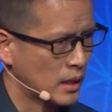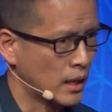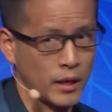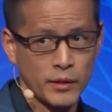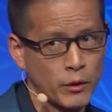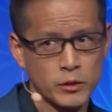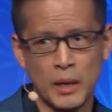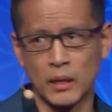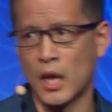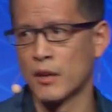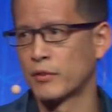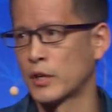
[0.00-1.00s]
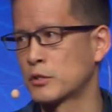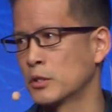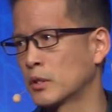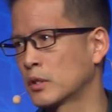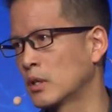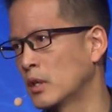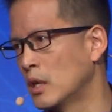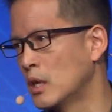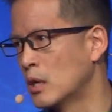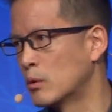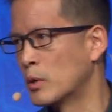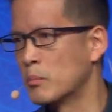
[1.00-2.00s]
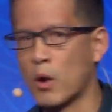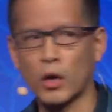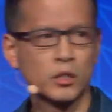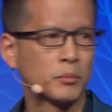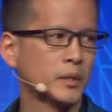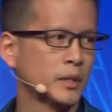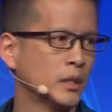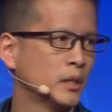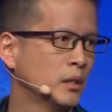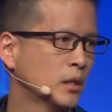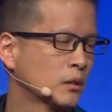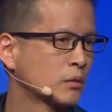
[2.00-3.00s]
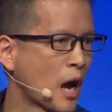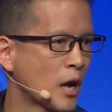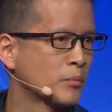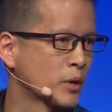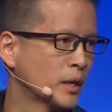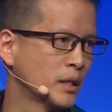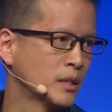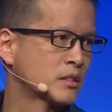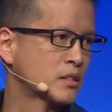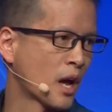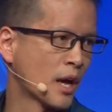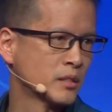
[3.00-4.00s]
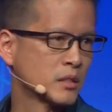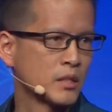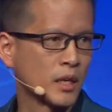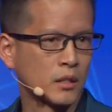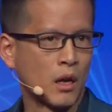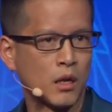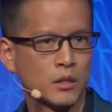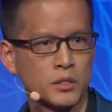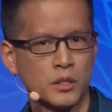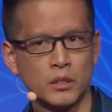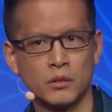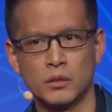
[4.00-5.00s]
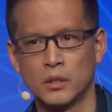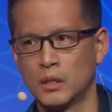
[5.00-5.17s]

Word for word: Uh, and that was my life. I took remarkably groundbreaking science and technology,